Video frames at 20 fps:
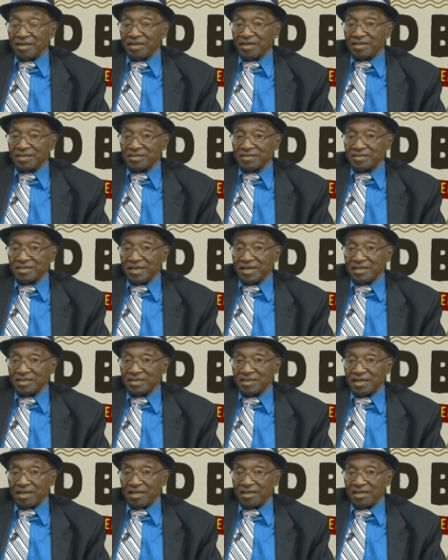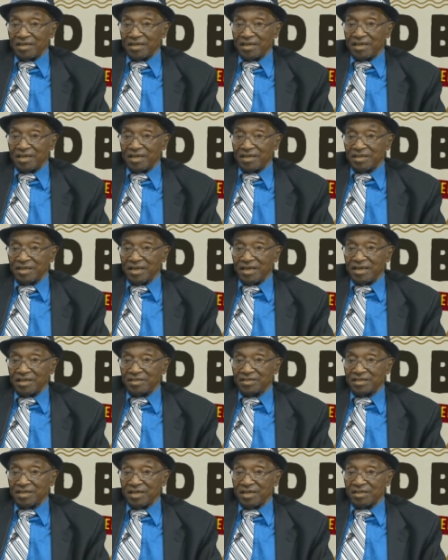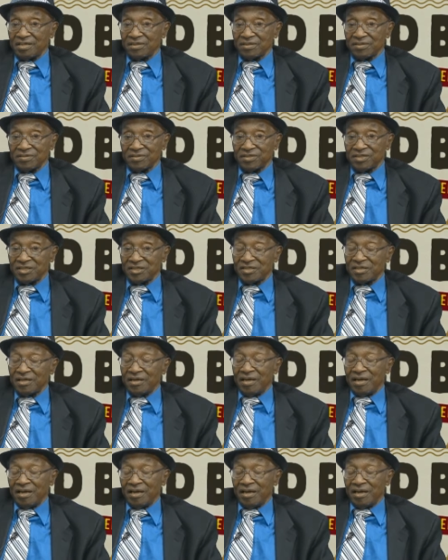is that educational system.